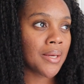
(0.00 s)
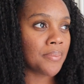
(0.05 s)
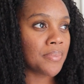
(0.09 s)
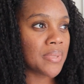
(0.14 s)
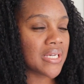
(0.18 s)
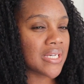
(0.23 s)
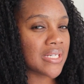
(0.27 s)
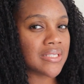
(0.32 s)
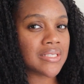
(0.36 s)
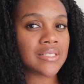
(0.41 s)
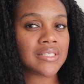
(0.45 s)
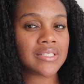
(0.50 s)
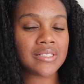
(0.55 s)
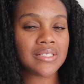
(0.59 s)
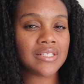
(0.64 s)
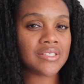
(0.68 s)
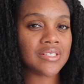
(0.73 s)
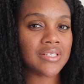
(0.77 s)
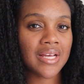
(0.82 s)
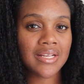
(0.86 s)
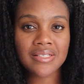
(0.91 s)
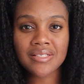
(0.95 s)
because
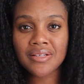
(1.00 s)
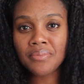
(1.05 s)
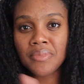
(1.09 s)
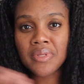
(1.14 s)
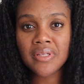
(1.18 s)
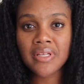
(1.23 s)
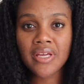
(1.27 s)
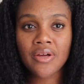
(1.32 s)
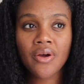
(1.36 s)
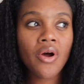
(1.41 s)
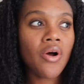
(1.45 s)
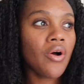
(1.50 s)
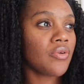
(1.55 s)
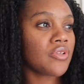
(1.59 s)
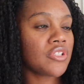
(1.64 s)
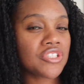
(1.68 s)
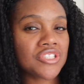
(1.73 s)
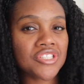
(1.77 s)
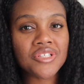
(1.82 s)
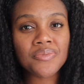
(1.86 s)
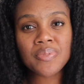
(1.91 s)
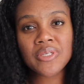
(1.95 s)
there's not something that, oh,
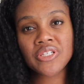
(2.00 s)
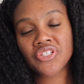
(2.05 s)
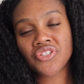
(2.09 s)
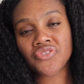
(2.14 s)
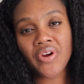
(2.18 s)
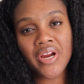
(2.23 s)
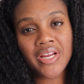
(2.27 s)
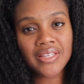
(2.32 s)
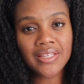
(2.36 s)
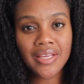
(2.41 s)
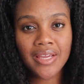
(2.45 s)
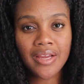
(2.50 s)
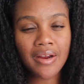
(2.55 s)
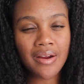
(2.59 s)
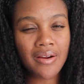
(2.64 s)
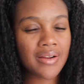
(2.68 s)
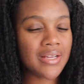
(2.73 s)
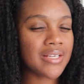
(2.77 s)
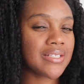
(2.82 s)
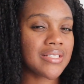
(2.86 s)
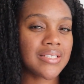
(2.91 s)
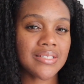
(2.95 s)
there's a beach right there.
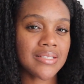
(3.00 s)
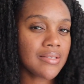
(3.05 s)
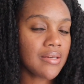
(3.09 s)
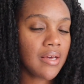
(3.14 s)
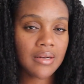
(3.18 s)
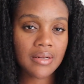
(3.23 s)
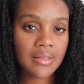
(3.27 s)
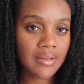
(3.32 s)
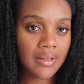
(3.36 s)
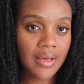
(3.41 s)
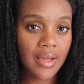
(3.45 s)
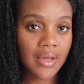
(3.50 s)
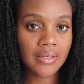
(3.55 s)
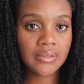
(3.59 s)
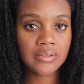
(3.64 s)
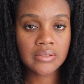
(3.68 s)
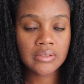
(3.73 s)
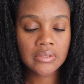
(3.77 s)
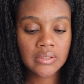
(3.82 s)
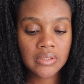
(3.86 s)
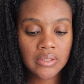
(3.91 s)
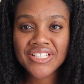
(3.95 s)
It's none of that.
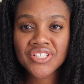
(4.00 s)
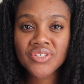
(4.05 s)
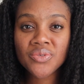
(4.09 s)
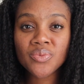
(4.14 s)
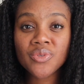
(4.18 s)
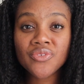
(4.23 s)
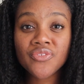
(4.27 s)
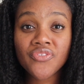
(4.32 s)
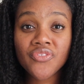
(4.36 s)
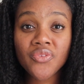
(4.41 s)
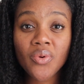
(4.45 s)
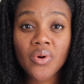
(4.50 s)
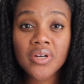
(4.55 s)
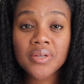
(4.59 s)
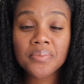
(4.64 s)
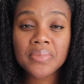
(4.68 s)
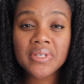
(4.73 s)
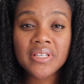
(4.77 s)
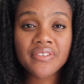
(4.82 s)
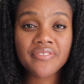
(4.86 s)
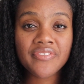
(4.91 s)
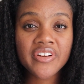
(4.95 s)
So with Florida
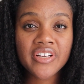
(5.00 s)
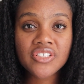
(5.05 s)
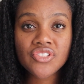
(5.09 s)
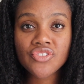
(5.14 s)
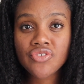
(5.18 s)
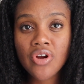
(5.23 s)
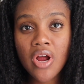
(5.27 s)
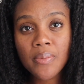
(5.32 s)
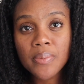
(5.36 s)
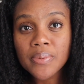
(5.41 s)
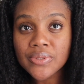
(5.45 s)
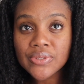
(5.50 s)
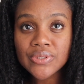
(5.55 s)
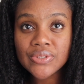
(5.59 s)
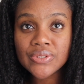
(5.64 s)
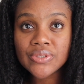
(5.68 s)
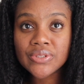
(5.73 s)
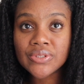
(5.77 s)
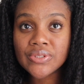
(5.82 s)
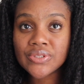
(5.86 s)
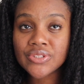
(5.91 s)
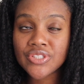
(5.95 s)
being very
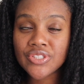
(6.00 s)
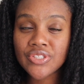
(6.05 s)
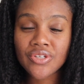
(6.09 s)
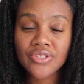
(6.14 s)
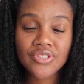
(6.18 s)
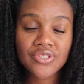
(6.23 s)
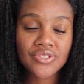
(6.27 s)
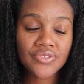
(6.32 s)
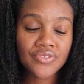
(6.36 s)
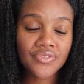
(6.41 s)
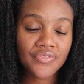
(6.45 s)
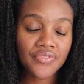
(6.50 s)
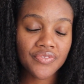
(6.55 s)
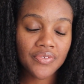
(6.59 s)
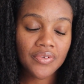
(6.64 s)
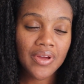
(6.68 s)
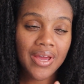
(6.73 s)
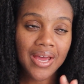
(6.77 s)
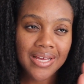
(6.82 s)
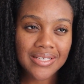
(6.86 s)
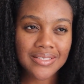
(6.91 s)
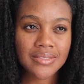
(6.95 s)
tropical, it also
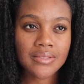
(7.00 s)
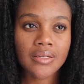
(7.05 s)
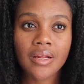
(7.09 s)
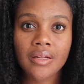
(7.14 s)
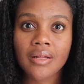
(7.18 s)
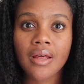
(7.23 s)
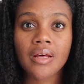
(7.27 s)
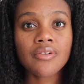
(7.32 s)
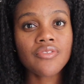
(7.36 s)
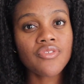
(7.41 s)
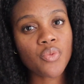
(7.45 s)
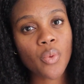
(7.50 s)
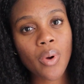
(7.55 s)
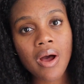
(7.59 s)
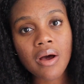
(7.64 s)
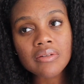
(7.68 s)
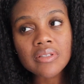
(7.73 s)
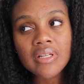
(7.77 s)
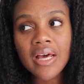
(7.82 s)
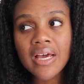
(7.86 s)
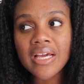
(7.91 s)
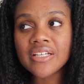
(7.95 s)
has a lot of
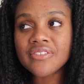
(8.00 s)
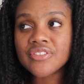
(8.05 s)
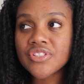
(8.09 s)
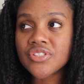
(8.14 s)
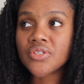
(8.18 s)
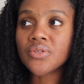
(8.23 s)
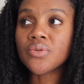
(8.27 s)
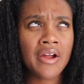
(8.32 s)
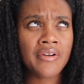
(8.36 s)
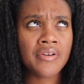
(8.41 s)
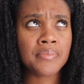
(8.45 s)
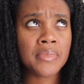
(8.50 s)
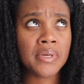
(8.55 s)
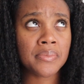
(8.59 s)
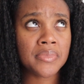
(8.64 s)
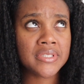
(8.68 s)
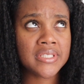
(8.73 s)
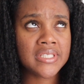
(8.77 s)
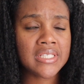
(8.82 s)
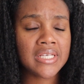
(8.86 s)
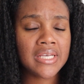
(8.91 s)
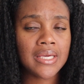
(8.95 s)
wildlife. So I
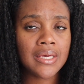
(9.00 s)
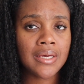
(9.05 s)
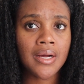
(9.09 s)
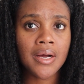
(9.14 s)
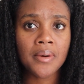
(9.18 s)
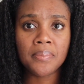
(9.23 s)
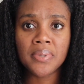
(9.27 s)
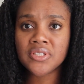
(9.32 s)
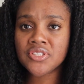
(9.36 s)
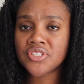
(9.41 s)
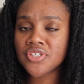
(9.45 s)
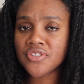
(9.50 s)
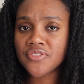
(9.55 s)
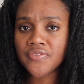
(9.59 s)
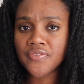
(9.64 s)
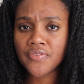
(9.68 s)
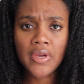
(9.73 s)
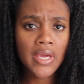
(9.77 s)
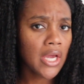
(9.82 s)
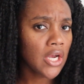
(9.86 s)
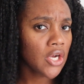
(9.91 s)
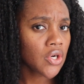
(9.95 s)
remember seeing a bunch of
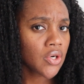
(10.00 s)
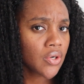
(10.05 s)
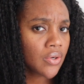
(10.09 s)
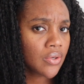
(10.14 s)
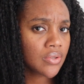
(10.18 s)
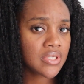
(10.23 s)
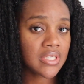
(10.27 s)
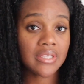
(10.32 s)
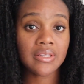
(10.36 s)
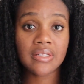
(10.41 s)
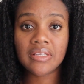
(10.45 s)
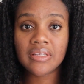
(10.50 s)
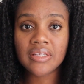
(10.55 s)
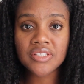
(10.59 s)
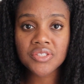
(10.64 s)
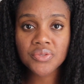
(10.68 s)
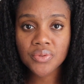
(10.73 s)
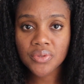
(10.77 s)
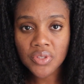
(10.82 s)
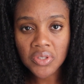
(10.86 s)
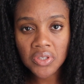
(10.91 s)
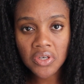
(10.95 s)
geckos. I think
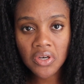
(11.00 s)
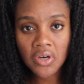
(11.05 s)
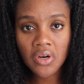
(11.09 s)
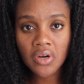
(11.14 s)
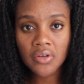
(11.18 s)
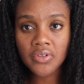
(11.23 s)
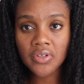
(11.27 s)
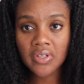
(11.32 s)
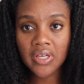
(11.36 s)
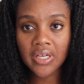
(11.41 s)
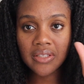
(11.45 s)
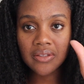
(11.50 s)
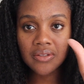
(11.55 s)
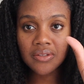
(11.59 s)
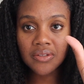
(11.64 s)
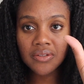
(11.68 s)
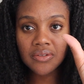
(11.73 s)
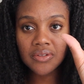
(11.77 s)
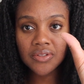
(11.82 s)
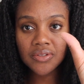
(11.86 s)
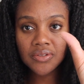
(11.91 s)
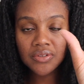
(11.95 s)
that's what they're called. They're like
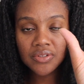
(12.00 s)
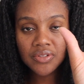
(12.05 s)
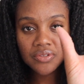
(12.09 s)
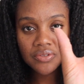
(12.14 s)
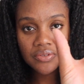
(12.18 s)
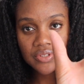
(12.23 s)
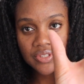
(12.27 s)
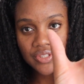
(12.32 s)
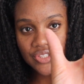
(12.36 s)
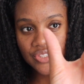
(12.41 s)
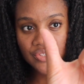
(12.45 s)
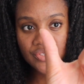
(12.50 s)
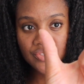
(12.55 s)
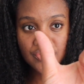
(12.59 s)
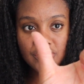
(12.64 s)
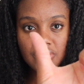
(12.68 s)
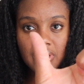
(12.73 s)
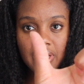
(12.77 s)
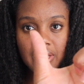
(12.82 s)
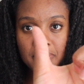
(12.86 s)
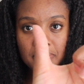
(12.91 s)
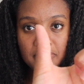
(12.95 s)
little lizards.
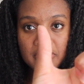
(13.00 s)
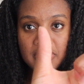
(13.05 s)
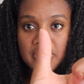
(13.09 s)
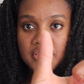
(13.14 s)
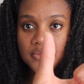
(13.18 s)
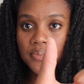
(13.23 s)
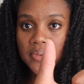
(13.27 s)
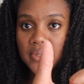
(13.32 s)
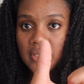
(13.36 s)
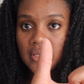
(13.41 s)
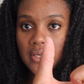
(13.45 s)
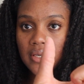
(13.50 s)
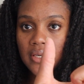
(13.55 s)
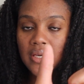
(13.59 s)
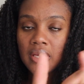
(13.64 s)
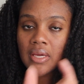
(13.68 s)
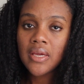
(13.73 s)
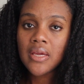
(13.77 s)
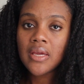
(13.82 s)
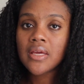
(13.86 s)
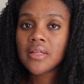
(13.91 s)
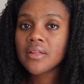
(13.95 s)
They're like this big.
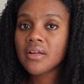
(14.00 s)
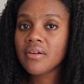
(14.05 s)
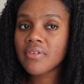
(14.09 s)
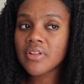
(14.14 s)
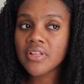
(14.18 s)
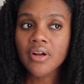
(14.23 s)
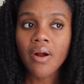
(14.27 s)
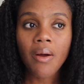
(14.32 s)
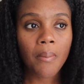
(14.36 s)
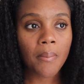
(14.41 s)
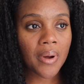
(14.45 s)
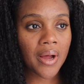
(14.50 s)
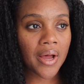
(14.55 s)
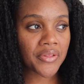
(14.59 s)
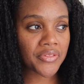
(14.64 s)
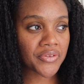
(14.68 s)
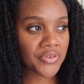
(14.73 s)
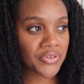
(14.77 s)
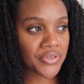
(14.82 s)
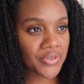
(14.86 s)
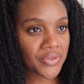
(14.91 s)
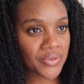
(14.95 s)
They really don't
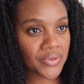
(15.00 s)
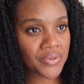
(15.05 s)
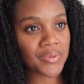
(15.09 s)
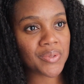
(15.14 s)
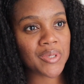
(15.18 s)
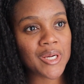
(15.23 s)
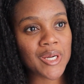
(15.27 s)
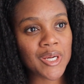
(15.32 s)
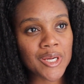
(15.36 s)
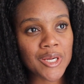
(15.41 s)
bother you.